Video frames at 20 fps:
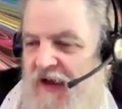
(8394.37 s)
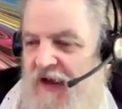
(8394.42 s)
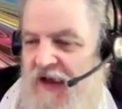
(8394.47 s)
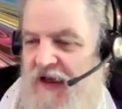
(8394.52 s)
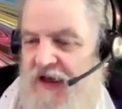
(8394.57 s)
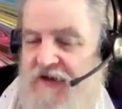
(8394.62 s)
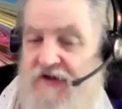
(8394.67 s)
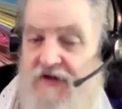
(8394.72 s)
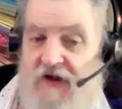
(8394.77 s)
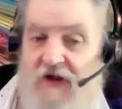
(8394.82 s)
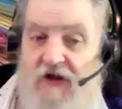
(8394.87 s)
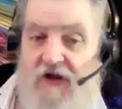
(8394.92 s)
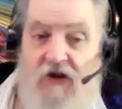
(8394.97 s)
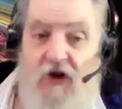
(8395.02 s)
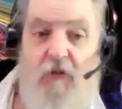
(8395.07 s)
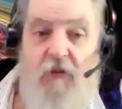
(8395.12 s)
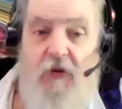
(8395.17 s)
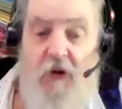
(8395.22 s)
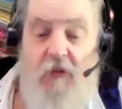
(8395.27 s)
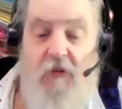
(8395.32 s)
Yes, Syl, no
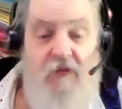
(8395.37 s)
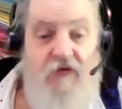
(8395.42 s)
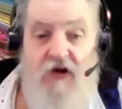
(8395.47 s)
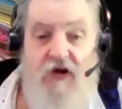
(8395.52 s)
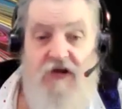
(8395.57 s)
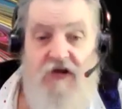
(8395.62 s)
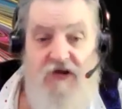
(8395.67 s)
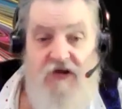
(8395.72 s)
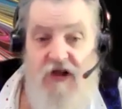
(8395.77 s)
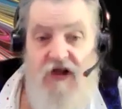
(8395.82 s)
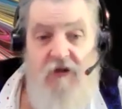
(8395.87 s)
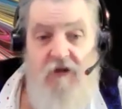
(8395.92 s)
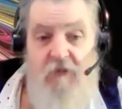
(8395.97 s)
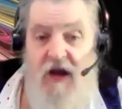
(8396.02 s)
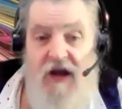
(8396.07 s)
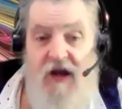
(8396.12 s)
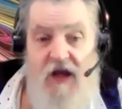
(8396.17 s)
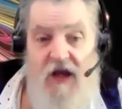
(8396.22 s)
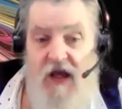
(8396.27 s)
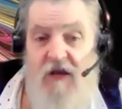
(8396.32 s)
problem. So it's still
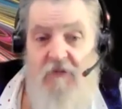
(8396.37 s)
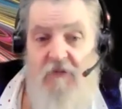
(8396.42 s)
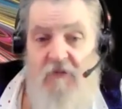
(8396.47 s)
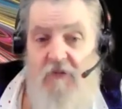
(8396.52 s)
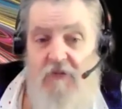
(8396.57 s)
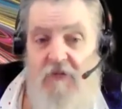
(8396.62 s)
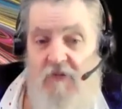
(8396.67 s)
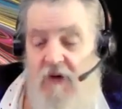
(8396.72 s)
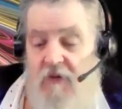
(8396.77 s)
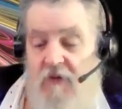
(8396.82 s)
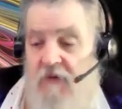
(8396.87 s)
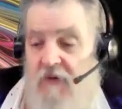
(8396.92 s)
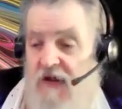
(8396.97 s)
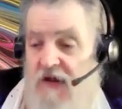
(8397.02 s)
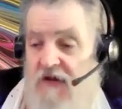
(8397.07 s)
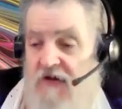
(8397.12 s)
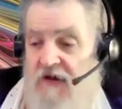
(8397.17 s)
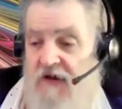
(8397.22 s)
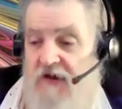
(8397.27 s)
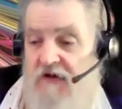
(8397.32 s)
my name,
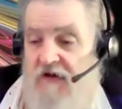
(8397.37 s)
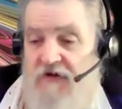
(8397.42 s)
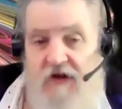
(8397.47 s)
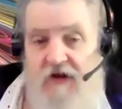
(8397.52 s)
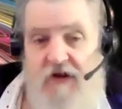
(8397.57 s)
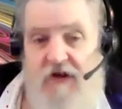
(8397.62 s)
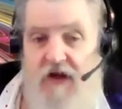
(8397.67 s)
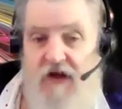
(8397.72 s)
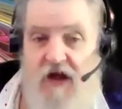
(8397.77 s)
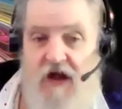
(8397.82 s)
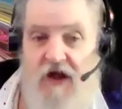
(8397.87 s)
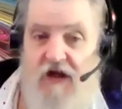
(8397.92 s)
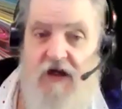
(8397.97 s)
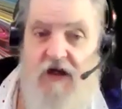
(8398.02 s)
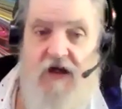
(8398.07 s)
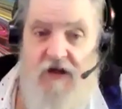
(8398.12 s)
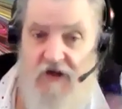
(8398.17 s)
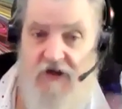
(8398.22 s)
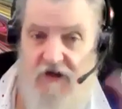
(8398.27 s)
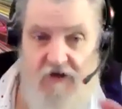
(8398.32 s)
Lisa, Syl
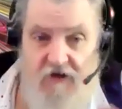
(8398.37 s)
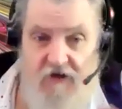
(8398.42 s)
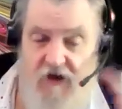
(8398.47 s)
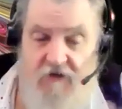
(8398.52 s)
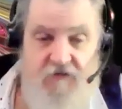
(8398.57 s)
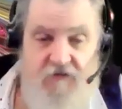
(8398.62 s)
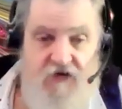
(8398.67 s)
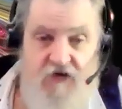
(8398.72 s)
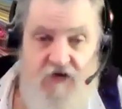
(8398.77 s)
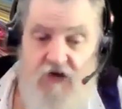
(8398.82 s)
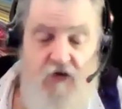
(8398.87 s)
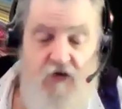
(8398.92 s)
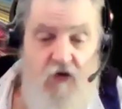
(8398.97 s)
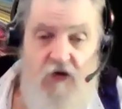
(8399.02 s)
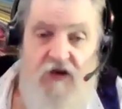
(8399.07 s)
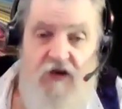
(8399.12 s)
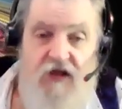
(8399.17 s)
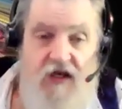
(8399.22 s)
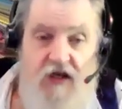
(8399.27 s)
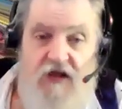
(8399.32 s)
Dinara, and I'm still
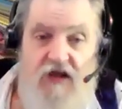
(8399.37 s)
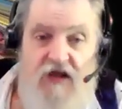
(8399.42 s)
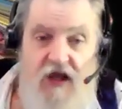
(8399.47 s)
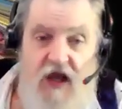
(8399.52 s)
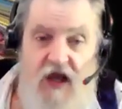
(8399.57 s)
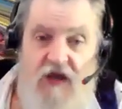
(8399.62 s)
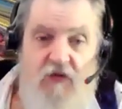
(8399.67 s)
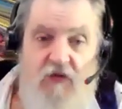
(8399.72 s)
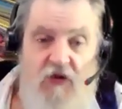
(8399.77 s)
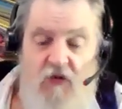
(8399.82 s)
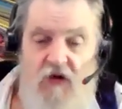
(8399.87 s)
called that in the gaming